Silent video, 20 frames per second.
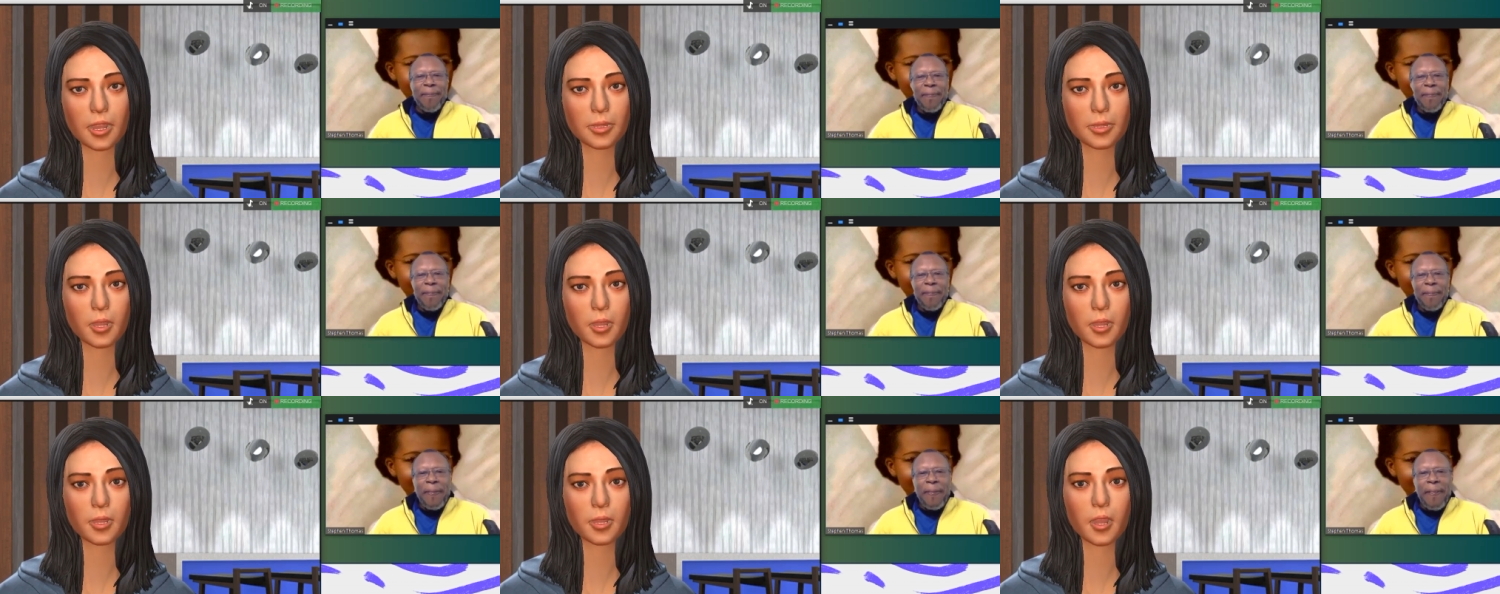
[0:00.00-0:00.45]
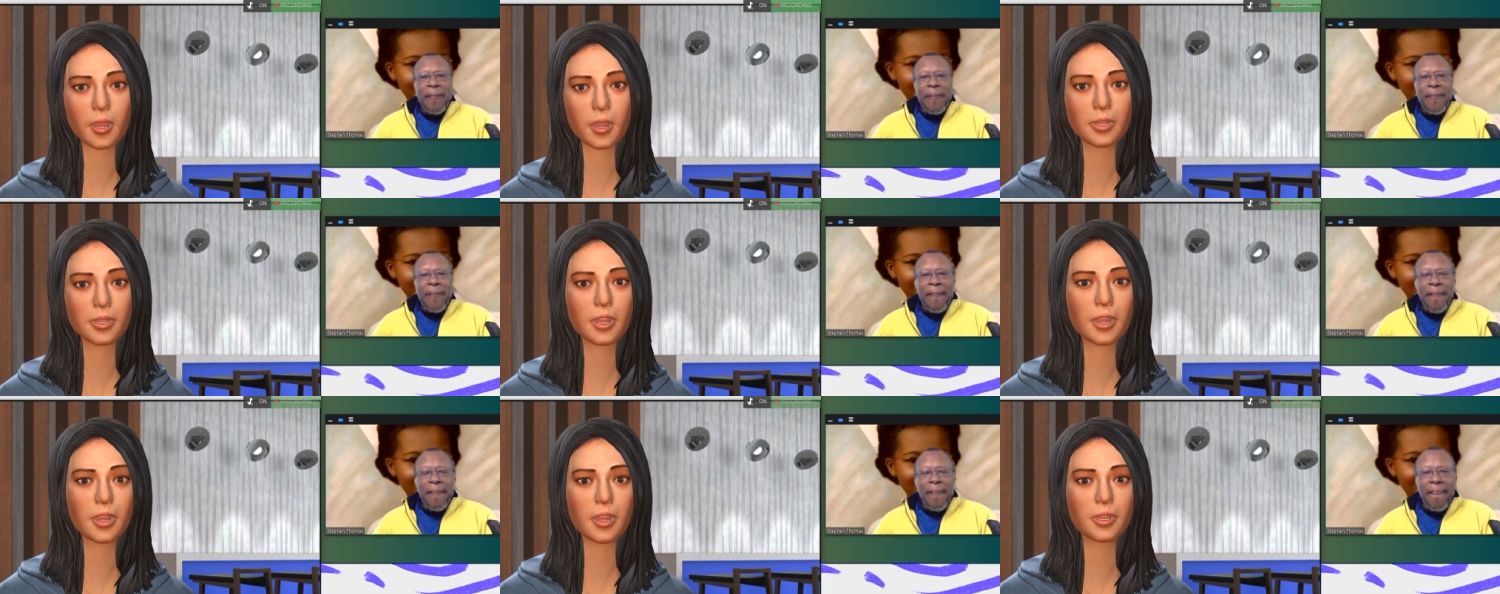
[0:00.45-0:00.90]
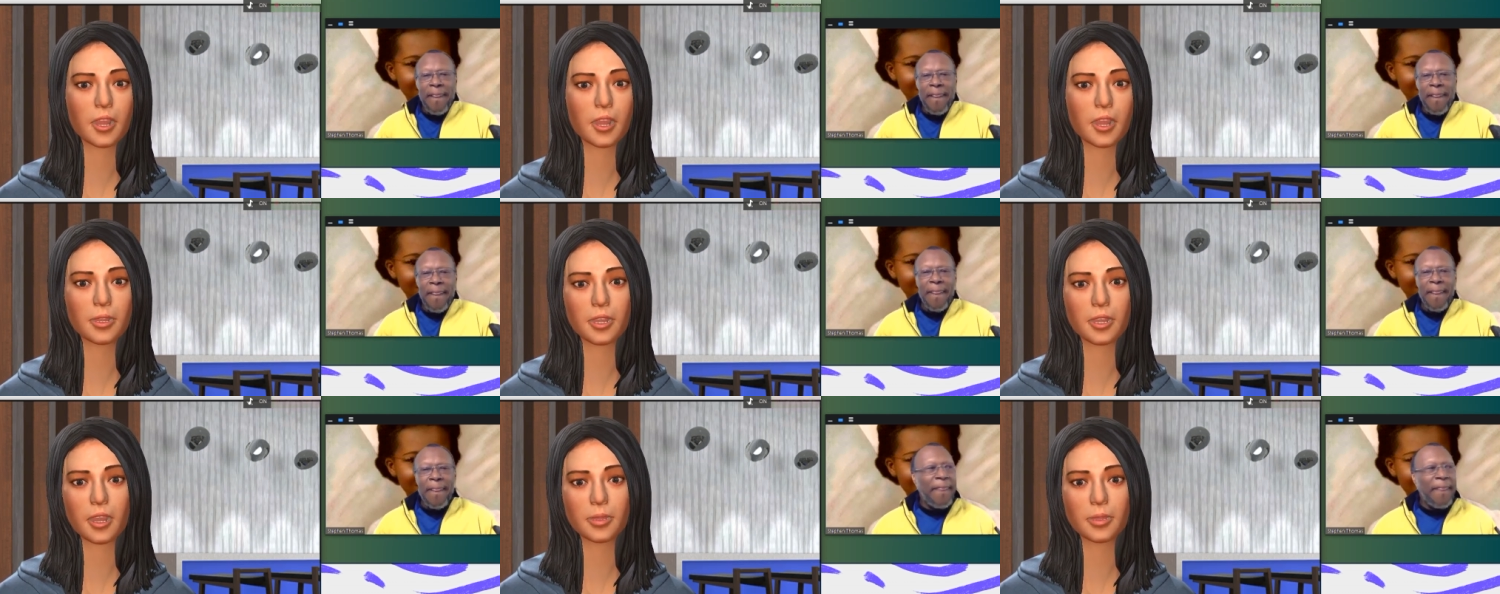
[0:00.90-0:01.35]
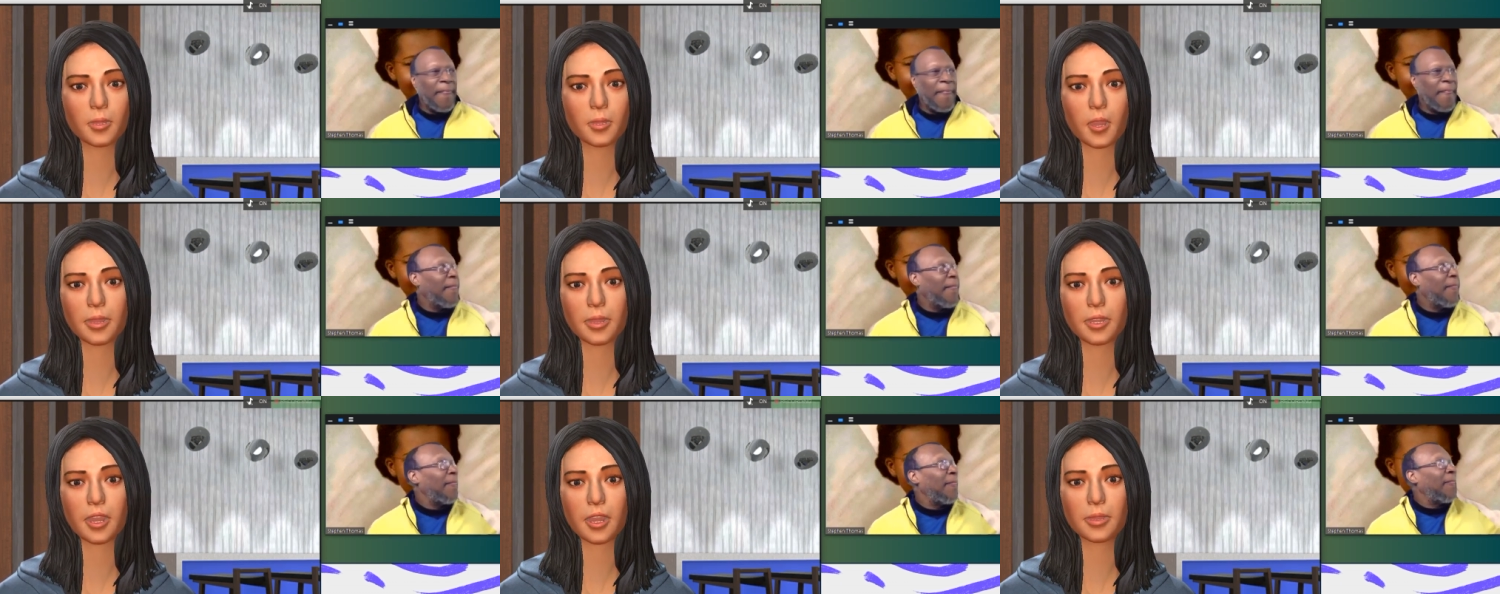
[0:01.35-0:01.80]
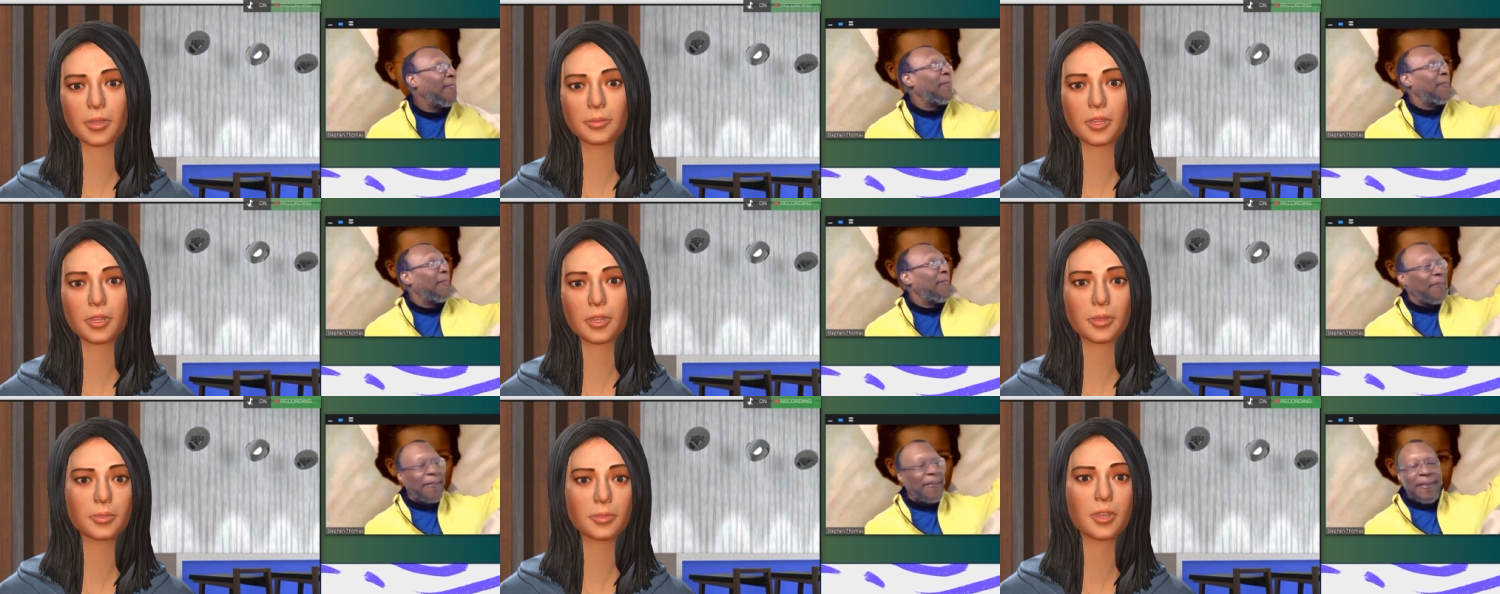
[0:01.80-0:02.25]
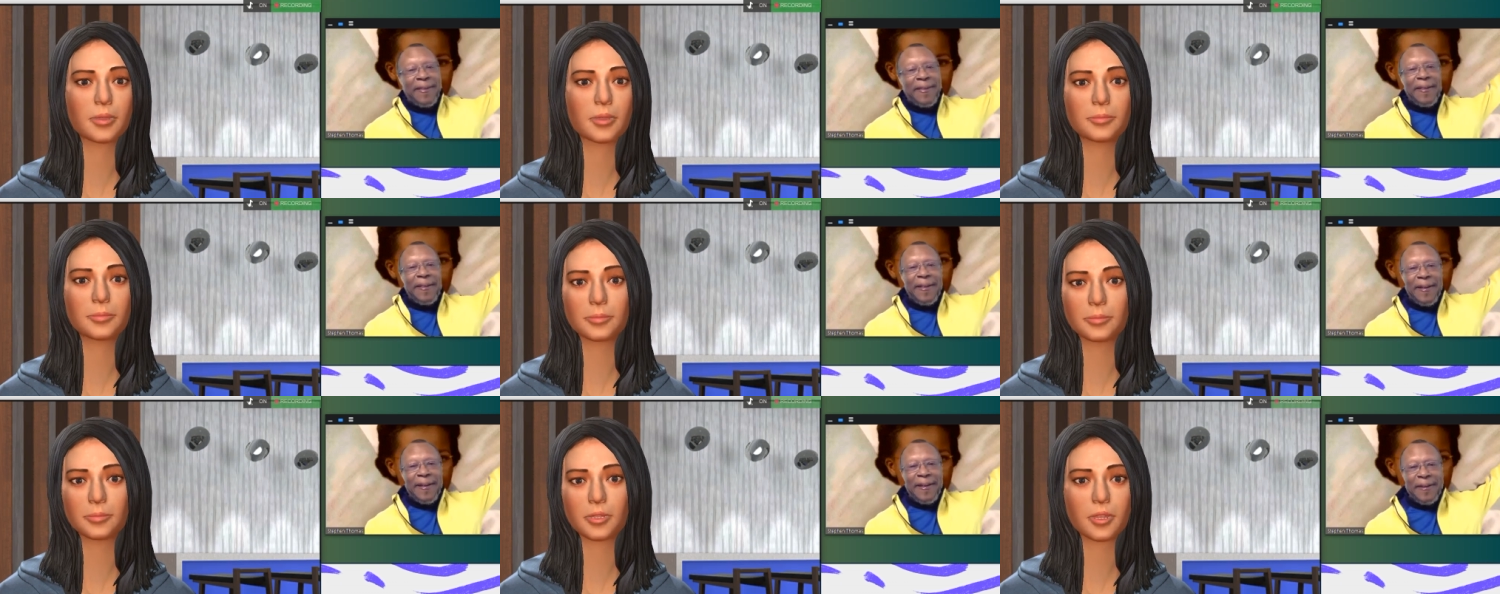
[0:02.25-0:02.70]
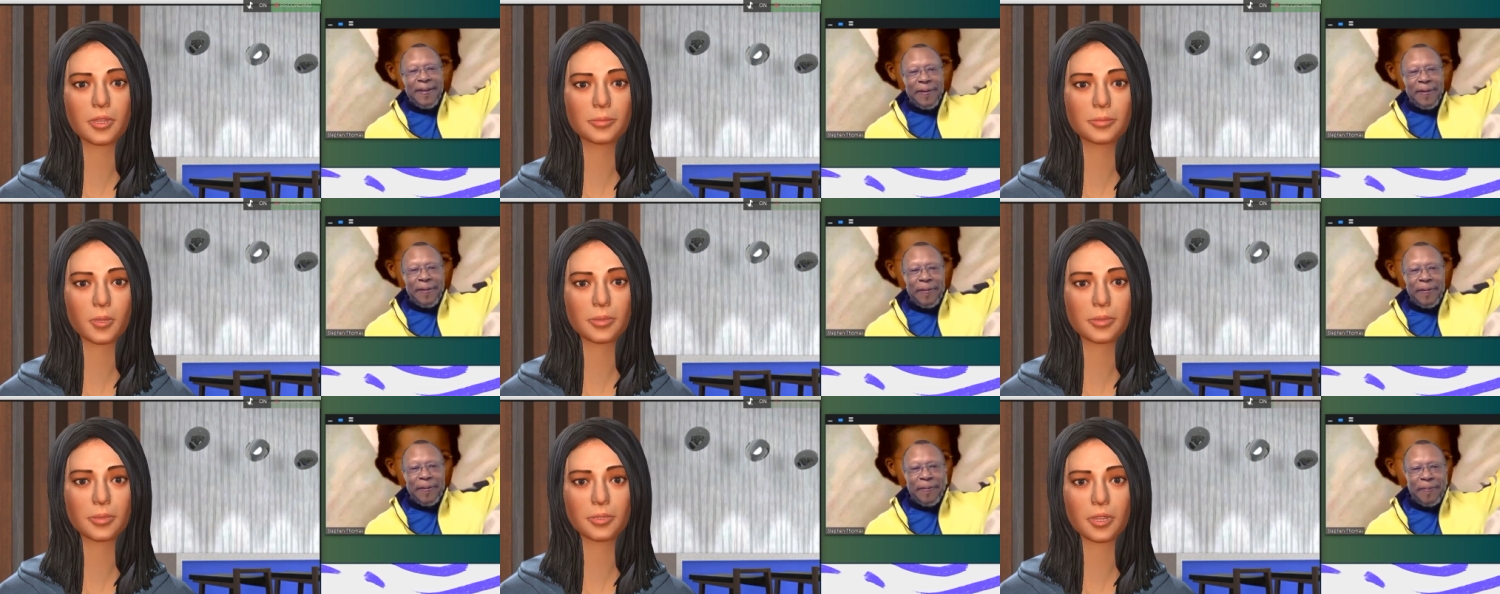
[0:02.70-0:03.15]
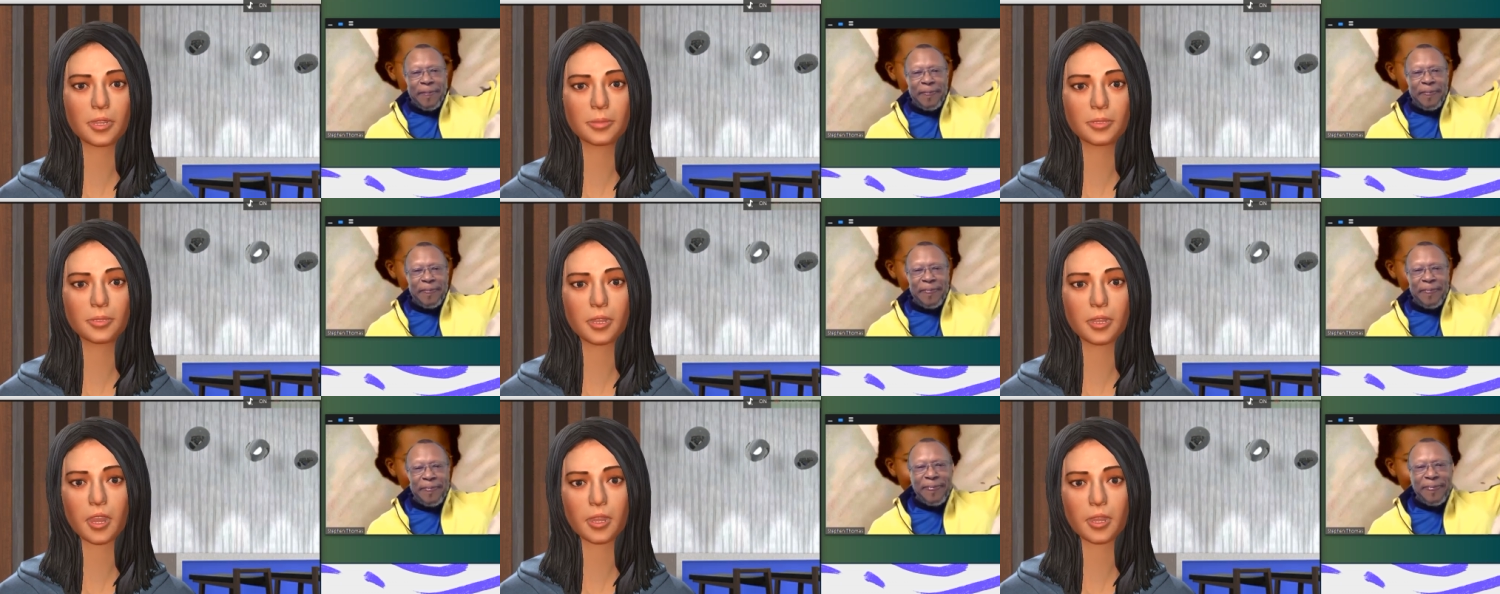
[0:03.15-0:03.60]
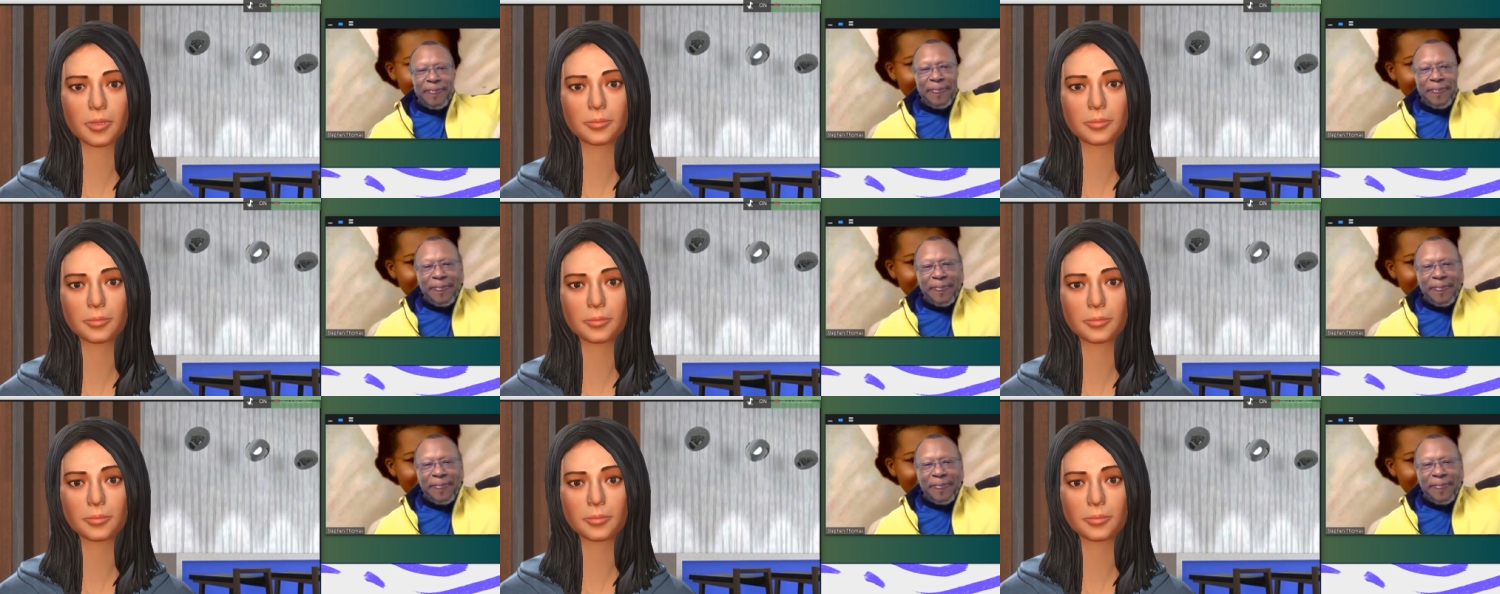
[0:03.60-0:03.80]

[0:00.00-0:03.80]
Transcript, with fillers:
Speaker 1: the week rolls up, and I look back and I think, oh my gosh, what did I actually